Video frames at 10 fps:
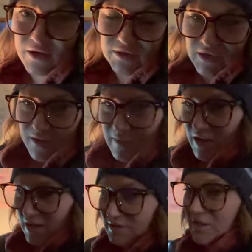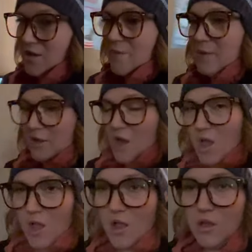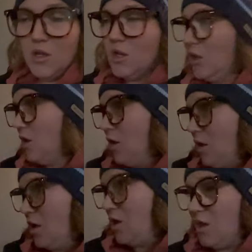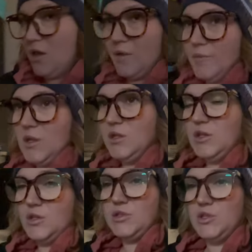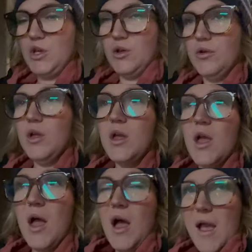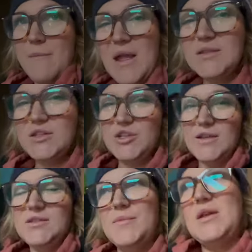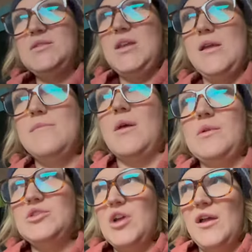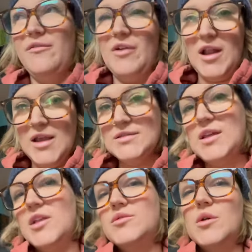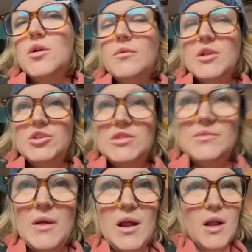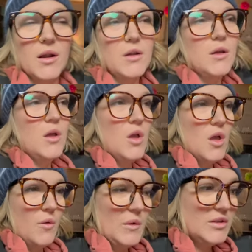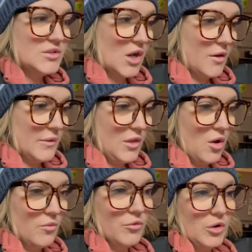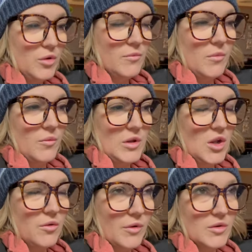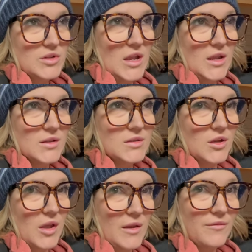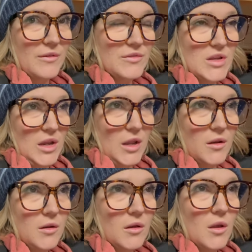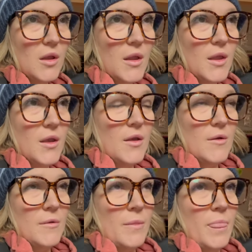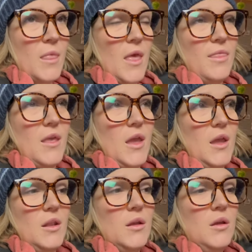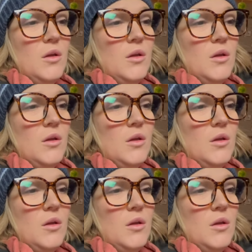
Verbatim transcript: There's going to be kids not coming at all. Um, so I might suggest to my team that we try a Friday schedule, which is where we start with homeroom. We don't rotate until 8.15. And then